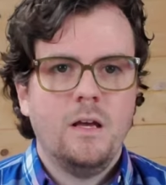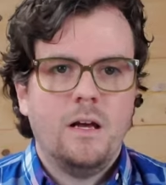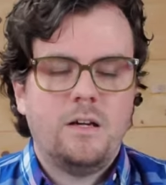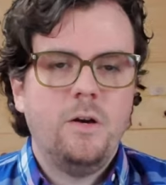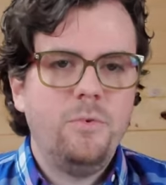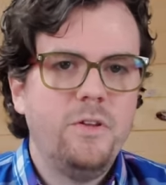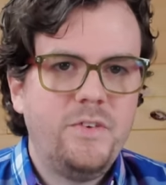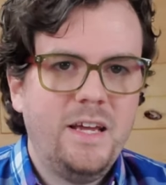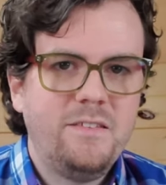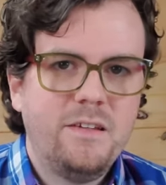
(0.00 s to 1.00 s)
A couple of
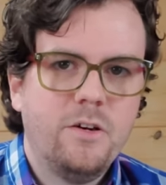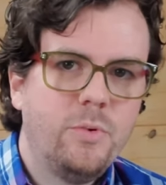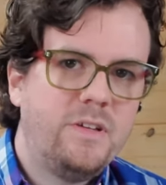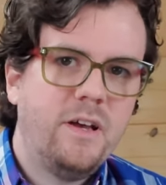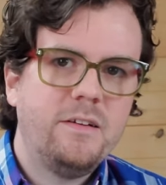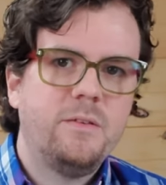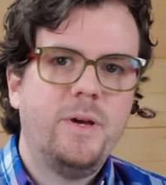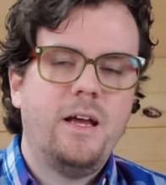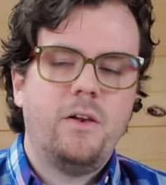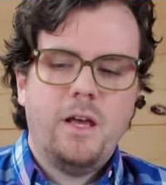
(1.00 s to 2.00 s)
days ago, we talked
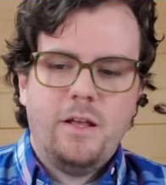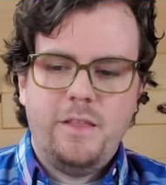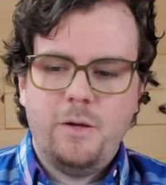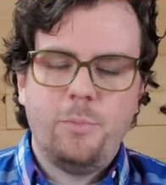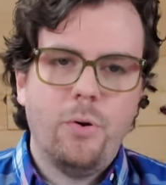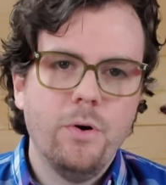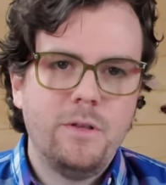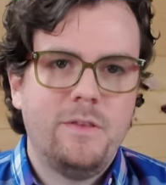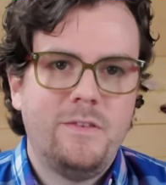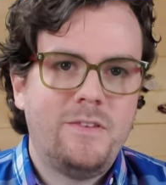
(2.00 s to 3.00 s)
about the
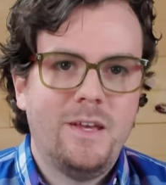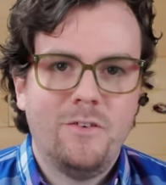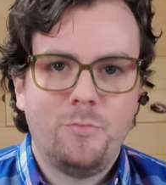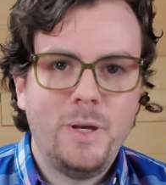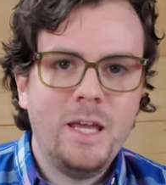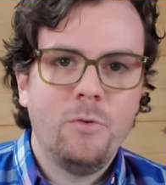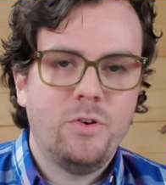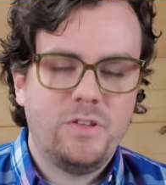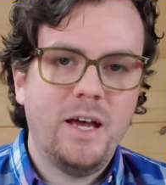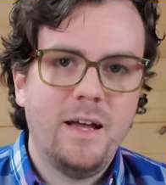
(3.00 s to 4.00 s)
importance of being
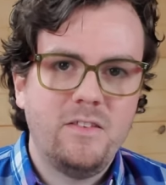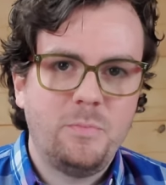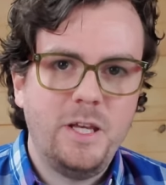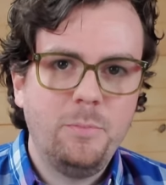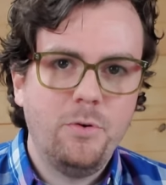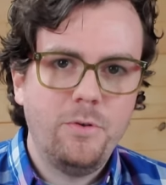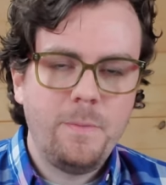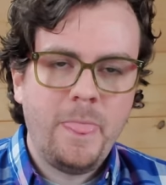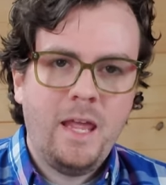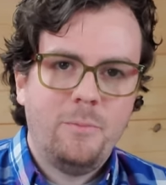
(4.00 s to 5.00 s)
with God's
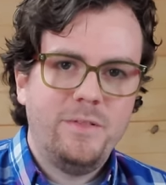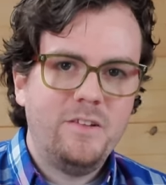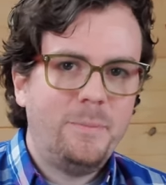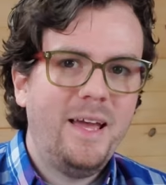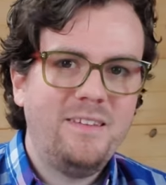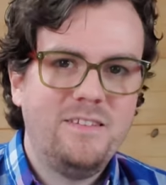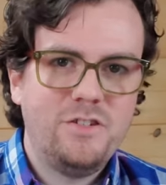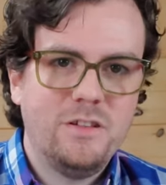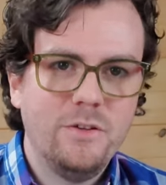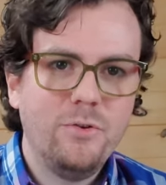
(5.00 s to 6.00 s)
people, but this passage
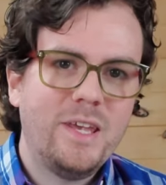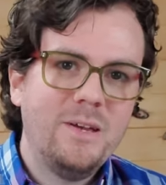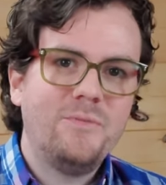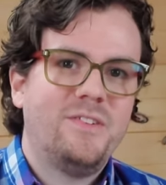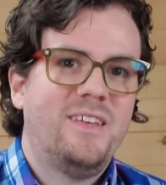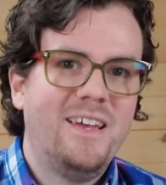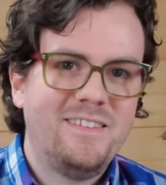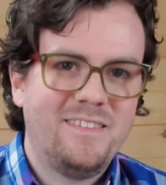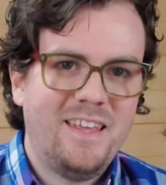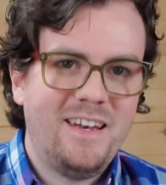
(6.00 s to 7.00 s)
in Luke
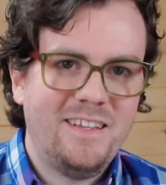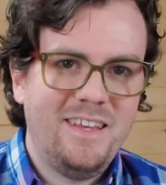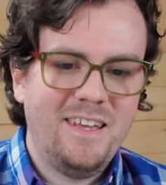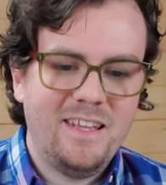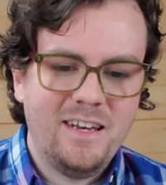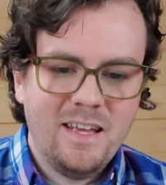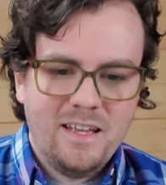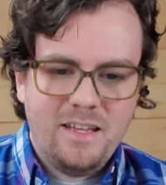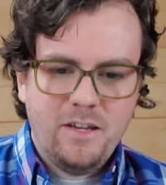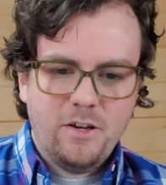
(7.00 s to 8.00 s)
emphasizes that again,
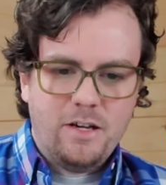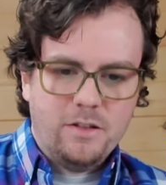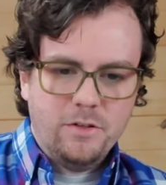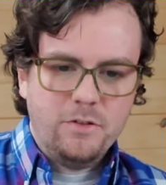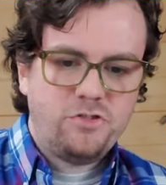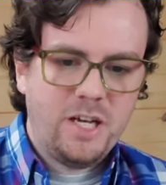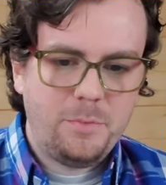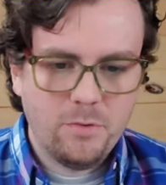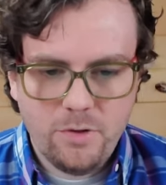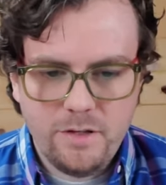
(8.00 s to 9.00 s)
here in Luke
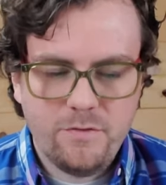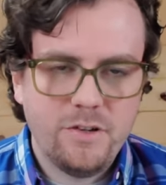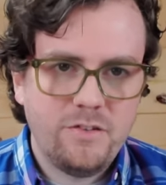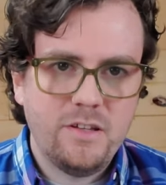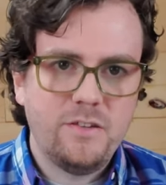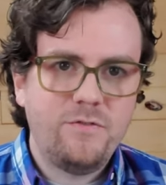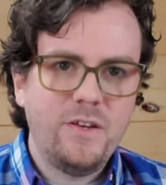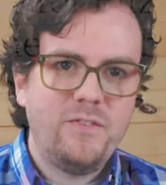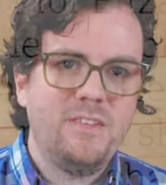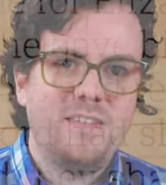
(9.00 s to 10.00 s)
chapter 1, verses
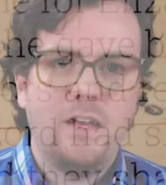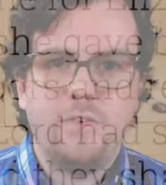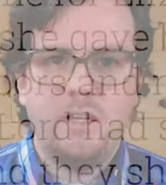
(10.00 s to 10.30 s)
57